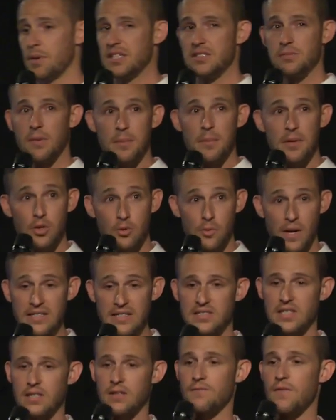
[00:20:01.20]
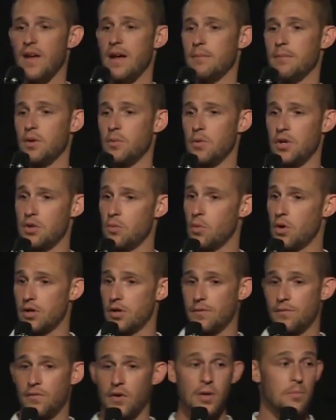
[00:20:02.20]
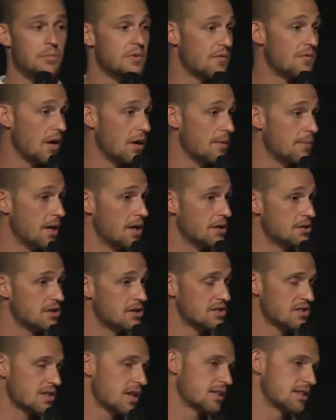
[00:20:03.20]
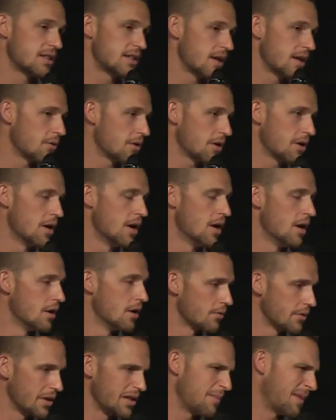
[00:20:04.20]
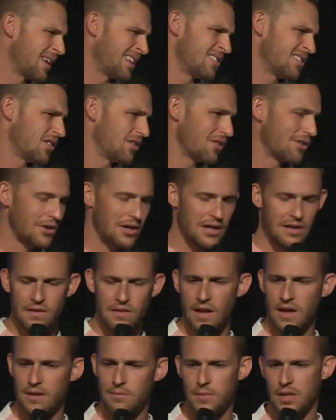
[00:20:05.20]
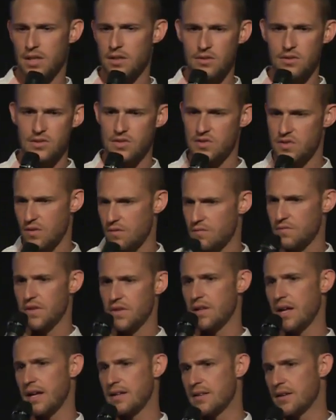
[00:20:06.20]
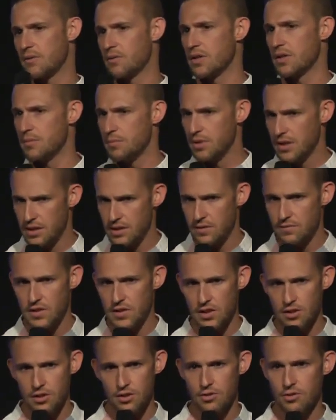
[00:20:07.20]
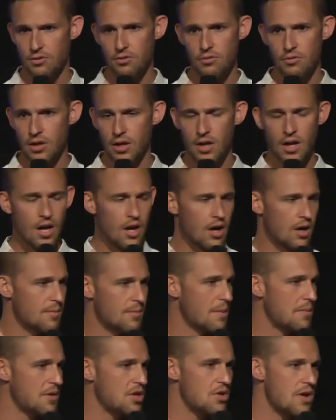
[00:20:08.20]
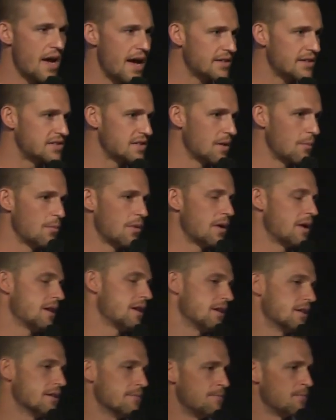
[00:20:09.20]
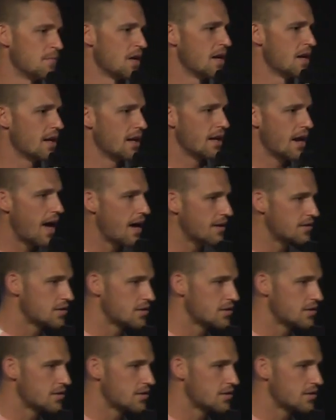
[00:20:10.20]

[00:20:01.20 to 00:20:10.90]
place. Maybe you're raised in a family where you weren't affirmed very much. It's not that they were really mean to you or anything, but you just don't feel like they really believed in you. Or, or maybe you had somebody in, in high